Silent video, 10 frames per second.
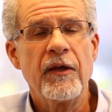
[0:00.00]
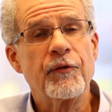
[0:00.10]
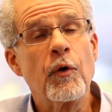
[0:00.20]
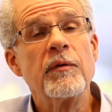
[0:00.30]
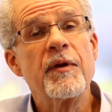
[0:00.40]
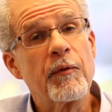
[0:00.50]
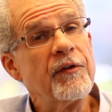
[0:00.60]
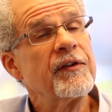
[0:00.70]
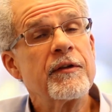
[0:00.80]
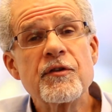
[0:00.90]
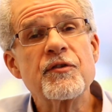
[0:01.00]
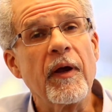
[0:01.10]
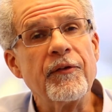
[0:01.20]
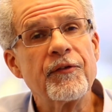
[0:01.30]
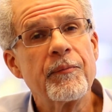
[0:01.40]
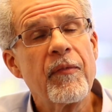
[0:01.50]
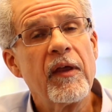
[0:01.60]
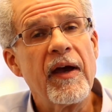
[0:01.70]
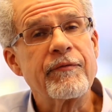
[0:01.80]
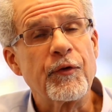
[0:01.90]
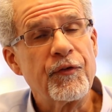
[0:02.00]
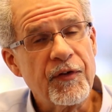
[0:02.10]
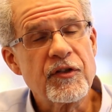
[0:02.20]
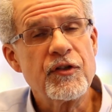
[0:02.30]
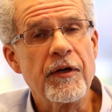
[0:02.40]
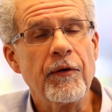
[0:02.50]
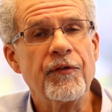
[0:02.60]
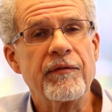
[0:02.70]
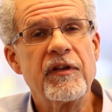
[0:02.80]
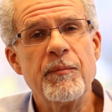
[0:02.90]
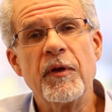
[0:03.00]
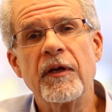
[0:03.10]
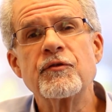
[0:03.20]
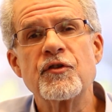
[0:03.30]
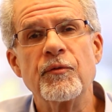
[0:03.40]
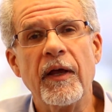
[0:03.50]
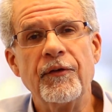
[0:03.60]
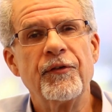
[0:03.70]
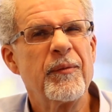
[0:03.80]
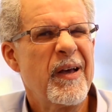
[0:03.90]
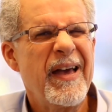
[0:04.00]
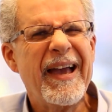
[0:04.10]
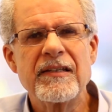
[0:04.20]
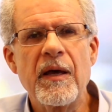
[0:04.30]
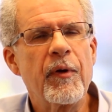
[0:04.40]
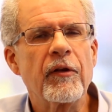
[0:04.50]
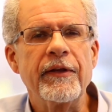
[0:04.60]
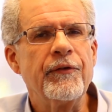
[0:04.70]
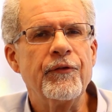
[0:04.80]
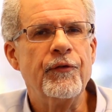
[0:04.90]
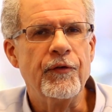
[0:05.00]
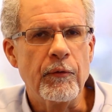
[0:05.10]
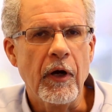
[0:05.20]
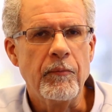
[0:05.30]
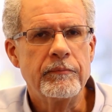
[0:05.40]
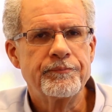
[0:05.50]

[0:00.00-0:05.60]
is going to be raising interest rates after 6 years of keeping interest rates academically at 0.